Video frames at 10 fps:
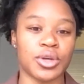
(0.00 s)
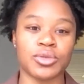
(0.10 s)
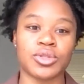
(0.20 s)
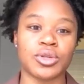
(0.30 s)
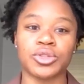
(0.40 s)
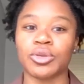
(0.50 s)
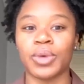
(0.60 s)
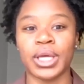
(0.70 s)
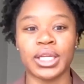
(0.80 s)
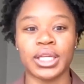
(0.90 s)
social
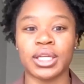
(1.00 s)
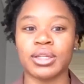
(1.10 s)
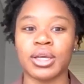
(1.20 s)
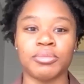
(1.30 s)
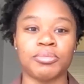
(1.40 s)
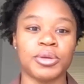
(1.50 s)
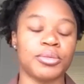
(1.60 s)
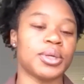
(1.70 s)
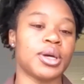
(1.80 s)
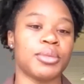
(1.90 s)
awakening and
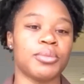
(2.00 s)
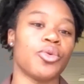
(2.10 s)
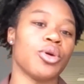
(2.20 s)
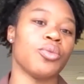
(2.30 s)
people becoming more